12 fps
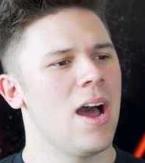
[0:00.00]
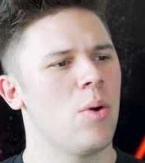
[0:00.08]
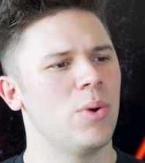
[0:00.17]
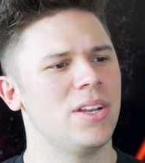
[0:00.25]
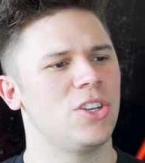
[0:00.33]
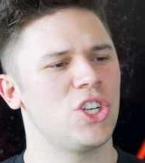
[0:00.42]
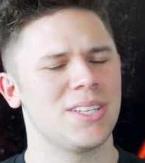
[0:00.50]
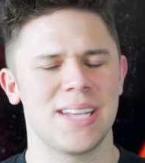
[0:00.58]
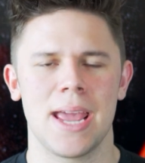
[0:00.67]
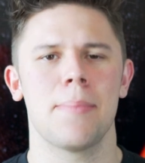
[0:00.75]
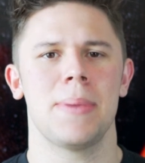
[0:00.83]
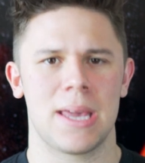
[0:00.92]
when
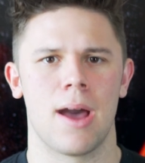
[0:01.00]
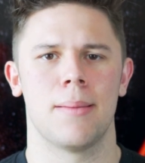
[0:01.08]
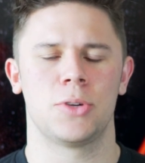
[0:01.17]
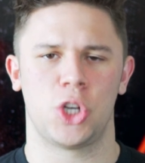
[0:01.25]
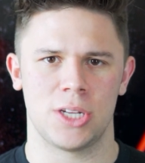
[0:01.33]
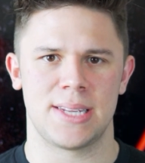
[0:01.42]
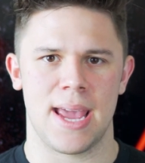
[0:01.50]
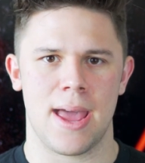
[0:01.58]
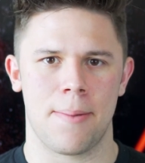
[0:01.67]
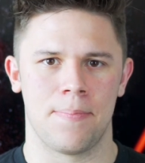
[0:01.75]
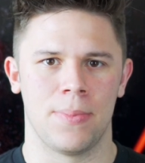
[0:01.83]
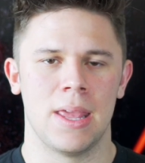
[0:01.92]
Shazam becomes
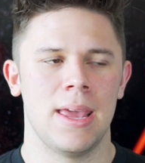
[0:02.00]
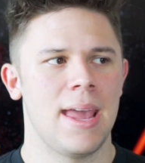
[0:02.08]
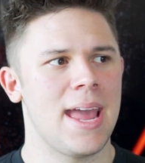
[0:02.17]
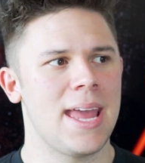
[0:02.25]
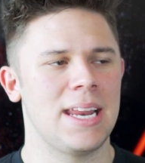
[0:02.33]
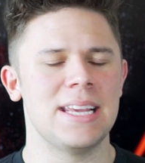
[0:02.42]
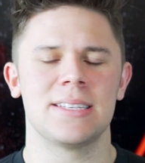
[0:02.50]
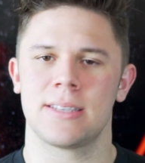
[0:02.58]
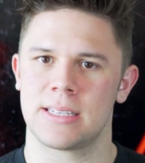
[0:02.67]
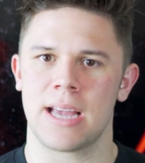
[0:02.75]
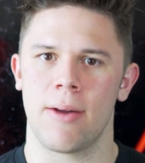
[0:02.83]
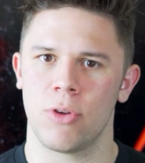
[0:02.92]
Shazam, and he's
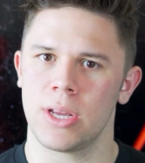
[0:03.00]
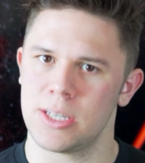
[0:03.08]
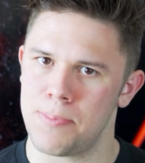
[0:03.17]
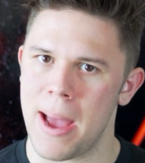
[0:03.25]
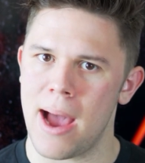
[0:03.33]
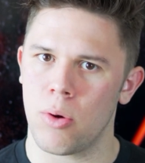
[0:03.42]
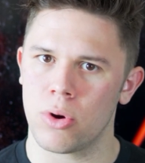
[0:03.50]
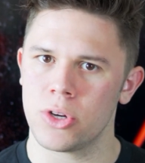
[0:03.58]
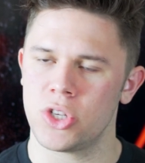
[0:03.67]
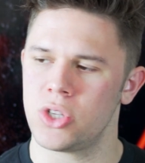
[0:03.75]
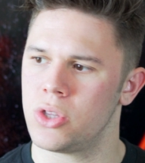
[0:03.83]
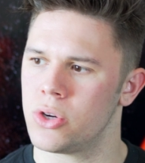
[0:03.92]
discovering his
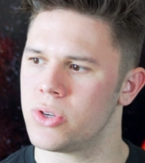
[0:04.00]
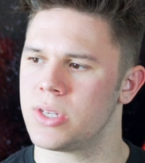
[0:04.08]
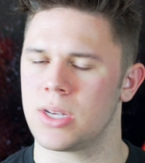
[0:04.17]
powers, there's